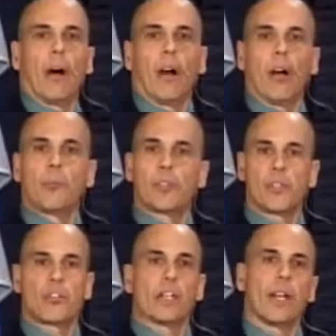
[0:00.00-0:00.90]
Our
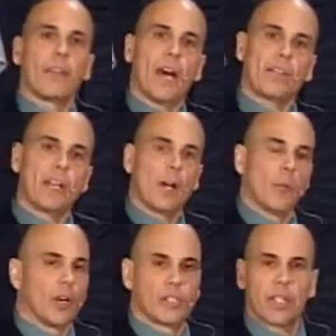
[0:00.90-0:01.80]
position at that
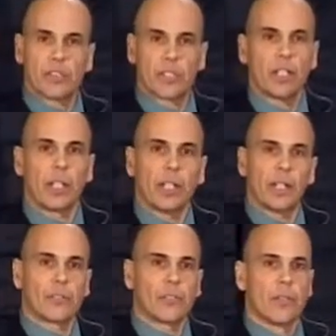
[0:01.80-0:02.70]
time was, and it still
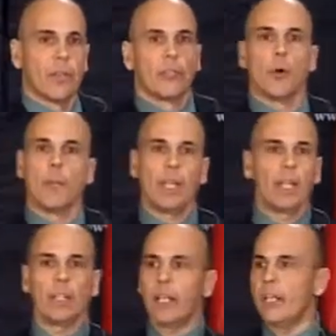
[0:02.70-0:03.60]
is, to
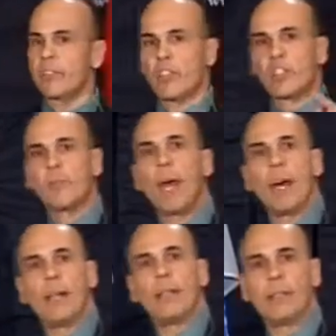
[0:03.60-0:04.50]
immediately
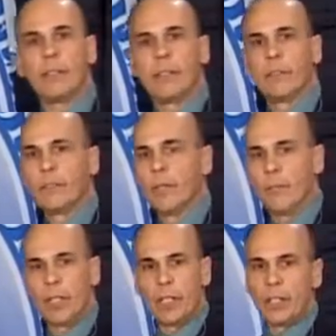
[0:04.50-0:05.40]
suspend
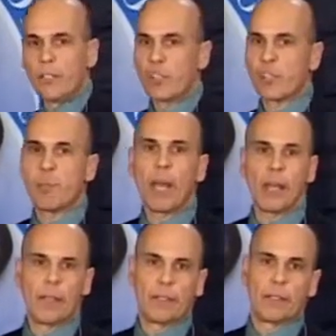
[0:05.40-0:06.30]

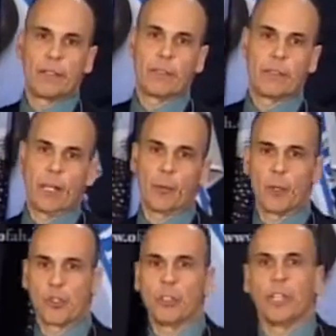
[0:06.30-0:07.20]
that
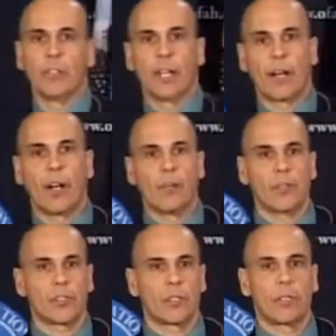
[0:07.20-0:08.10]
commercial gillnet
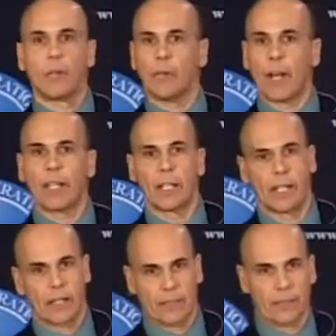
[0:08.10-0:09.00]
harvest,
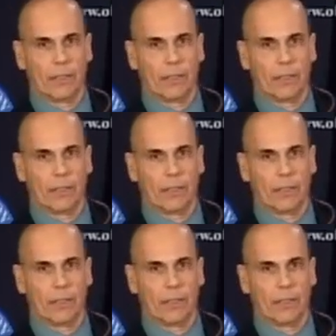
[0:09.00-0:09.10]
regulate it.